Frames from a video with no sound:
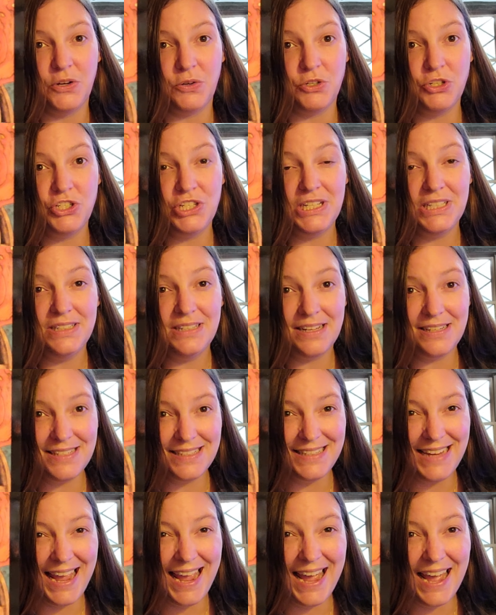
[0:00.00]
she
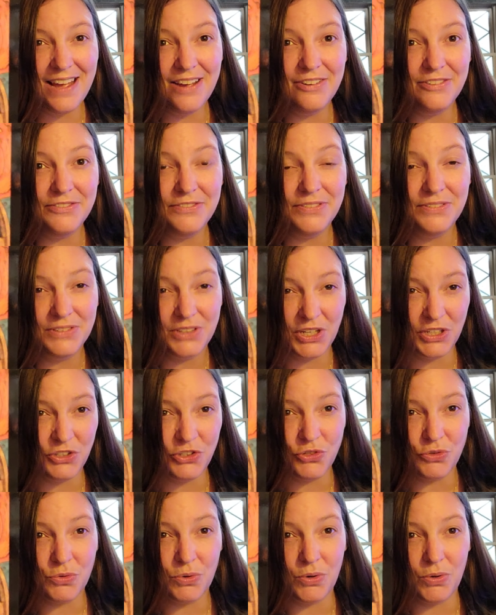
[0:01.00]
doesn't have
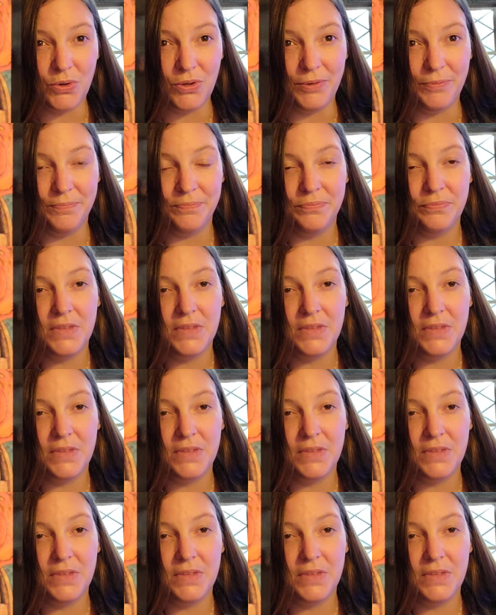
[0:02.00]
control.